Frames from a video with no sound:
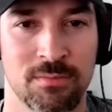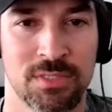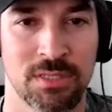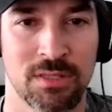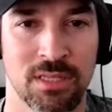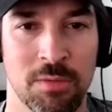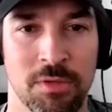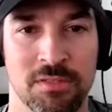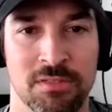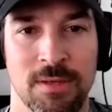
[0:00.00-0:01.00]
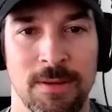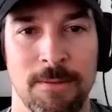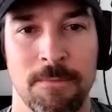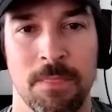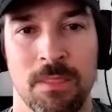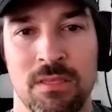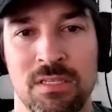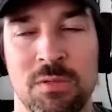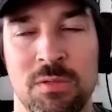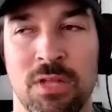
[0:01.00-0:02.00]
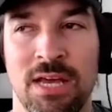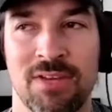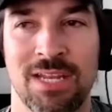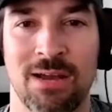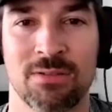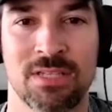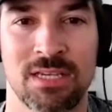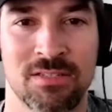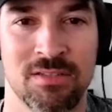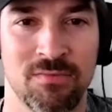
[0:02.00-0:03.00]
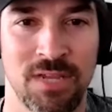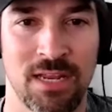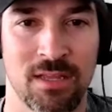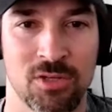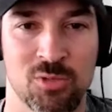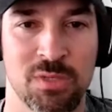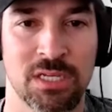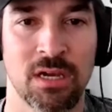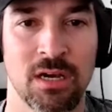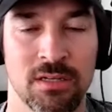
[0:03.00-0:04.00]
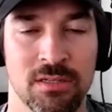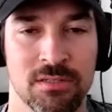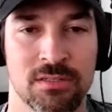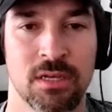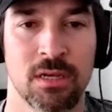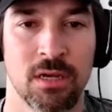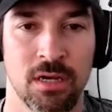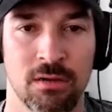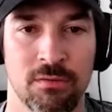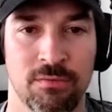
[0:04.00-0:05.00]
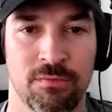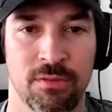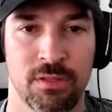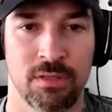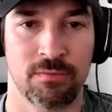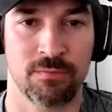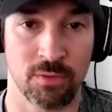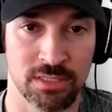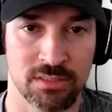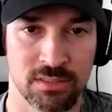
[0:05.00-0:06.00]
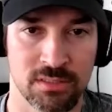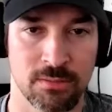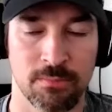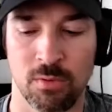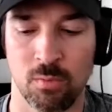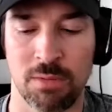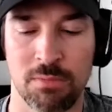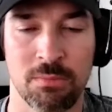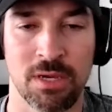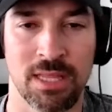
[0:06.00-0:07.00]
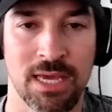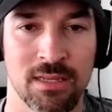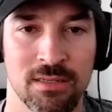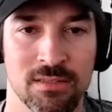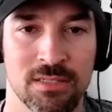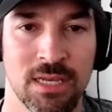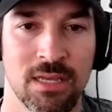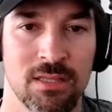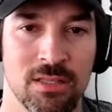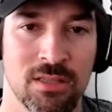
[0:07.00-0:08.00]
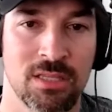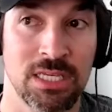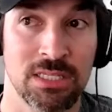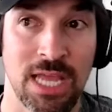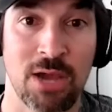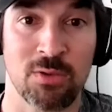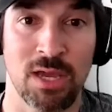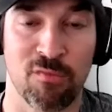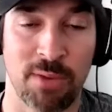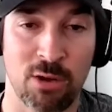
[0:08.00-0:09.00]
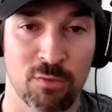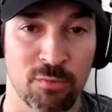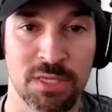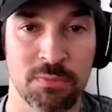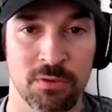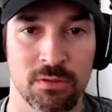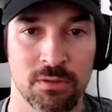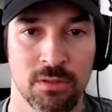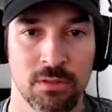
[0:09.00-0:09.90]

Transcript: Cynthia Lummis. These people have an outsized advantage because of the voting system. What I mean by that is now you have powerful people